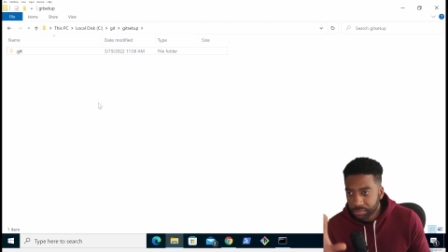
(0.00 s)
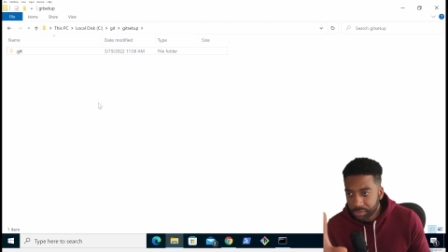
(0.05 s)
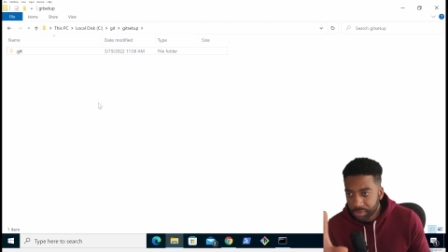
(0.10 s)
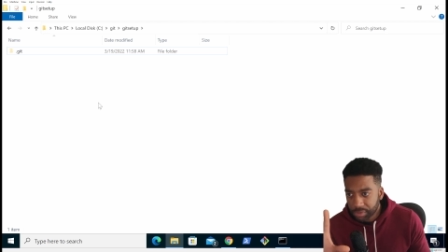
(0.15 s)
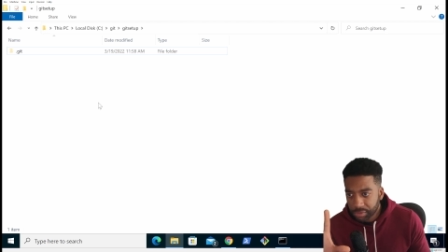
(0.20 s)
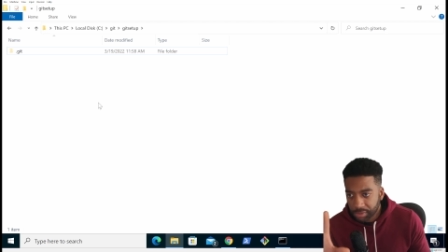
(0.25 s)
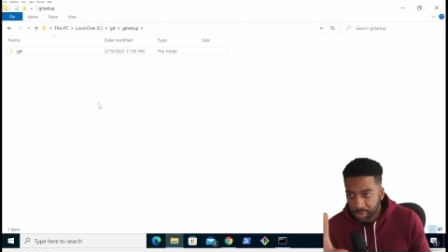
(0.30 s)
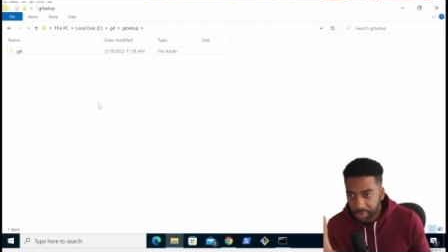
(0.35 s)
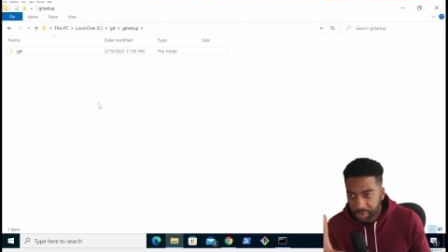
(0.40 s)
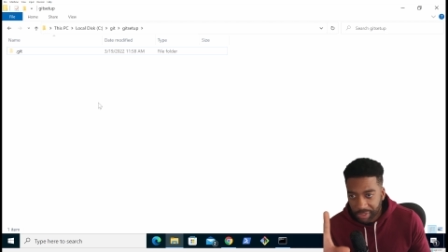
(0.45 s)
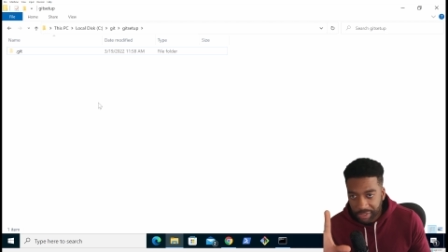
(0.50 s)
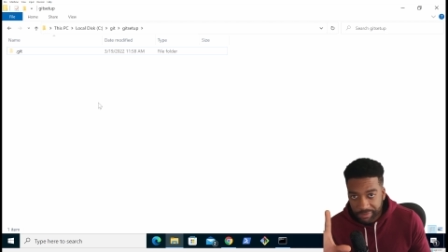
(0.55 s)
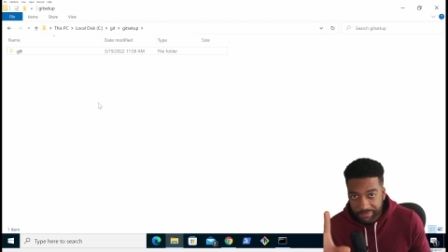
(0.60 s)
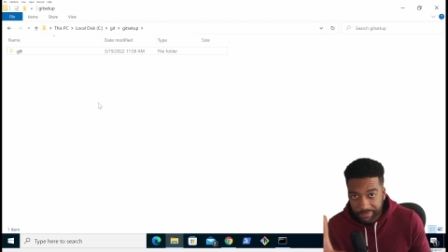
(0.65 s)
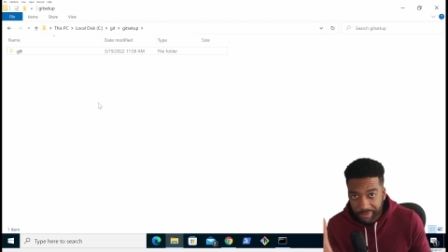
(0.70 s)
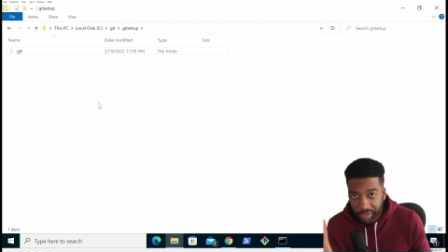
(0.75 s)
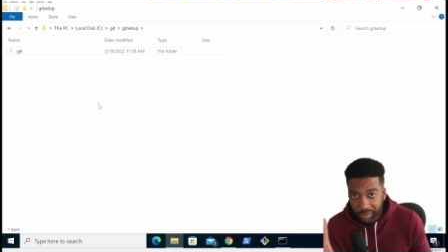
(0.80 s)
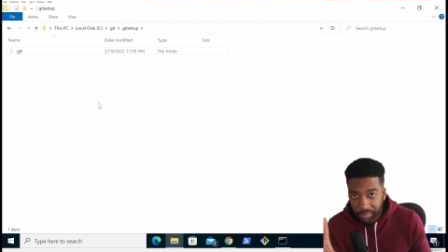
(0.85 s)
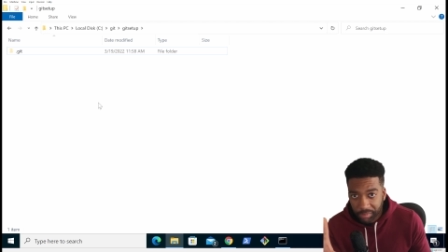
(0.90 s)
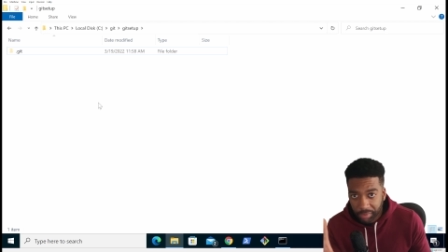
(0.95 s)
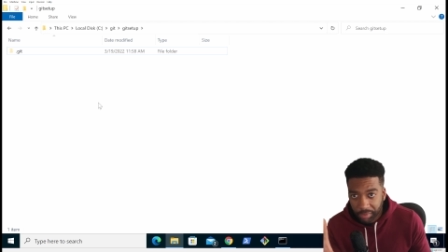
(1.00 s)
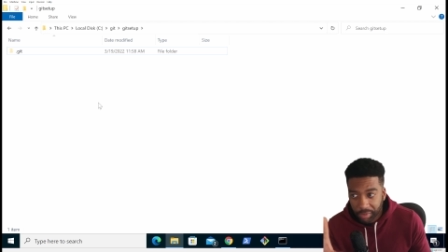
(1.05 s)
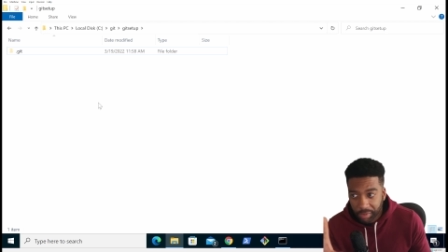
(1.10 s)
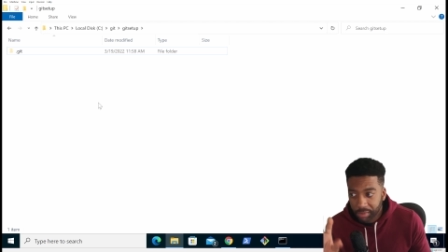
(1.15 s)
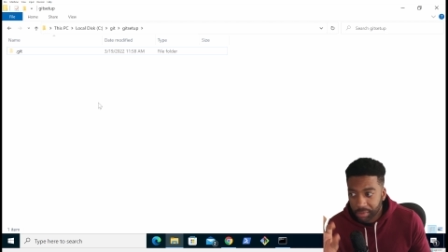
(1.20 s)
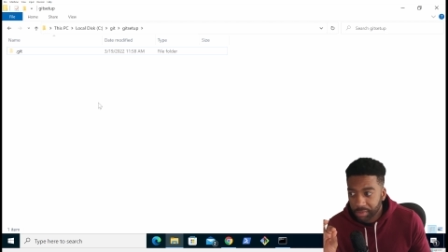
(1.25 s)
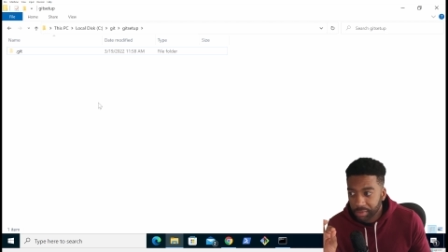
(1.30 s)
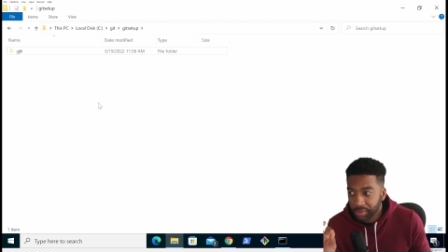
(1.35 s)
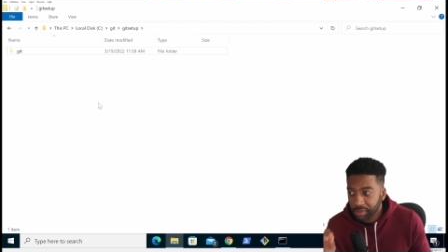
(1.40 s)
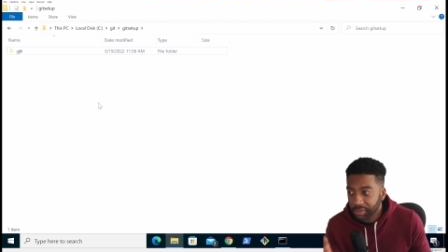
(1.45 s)
So that's very
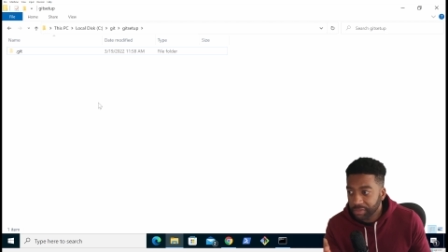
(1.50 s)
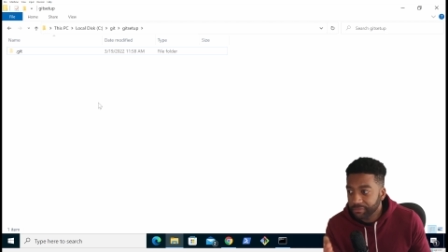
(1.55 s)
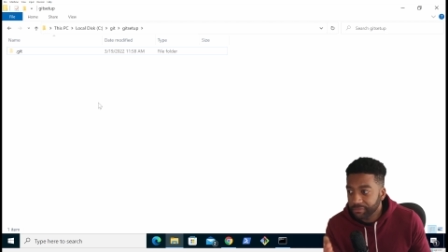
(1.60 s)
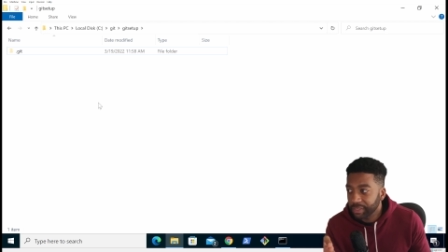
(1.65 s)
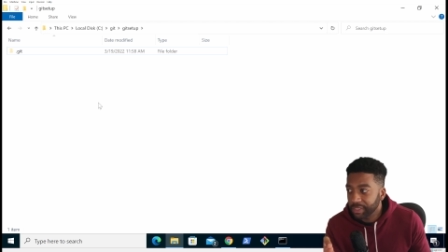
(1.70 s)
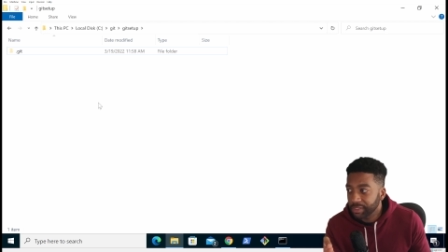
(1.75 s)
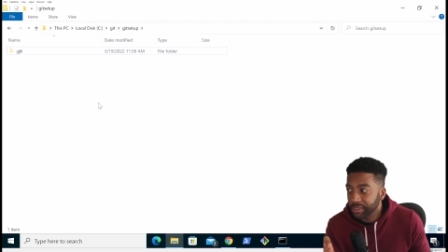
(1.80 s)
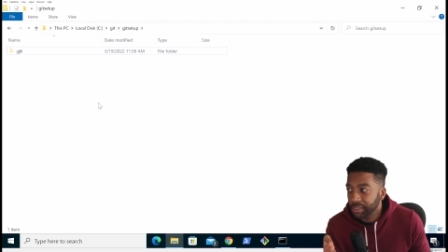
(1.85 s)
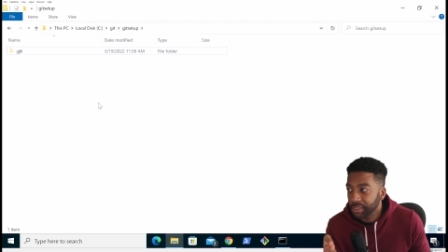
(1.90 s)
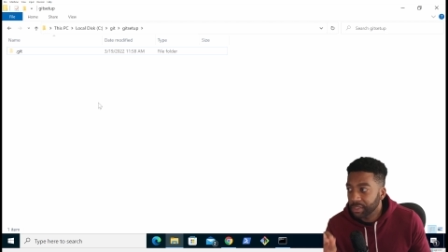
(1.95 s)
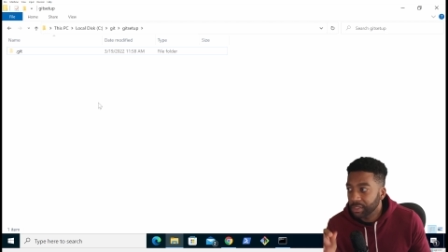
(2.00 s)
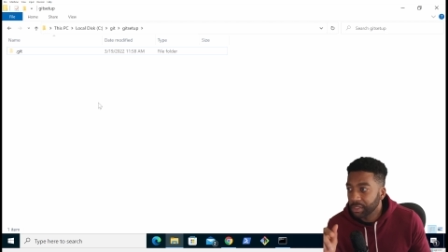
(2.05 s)
important. Leave that there.